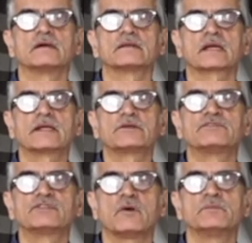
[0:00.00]
the kind
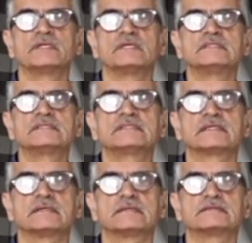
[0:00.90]
of dominant
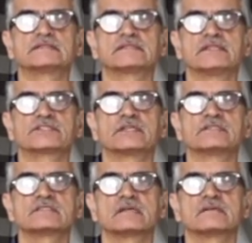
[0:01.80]

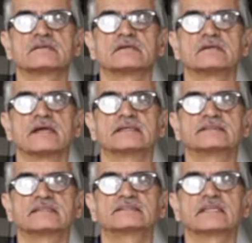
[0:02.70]
traditions that
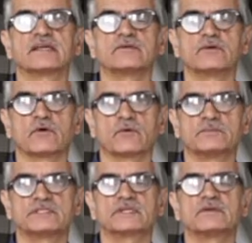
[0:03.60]
exist in your
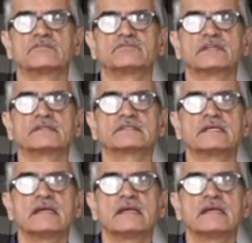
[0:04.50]
particular field.